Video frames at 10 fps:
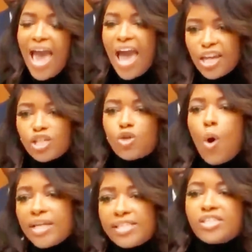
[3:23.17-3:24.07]
and is
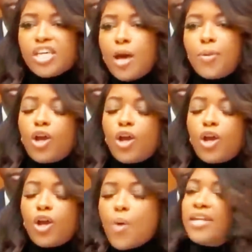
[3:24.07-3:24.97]
going to sit up here
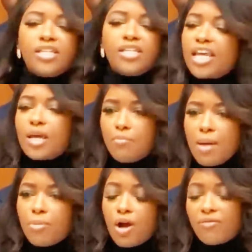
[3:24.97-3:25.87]
and threaten a sitting
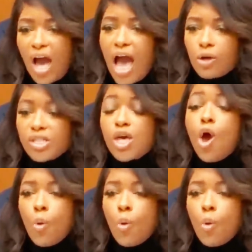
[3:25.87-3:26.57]
member of Congress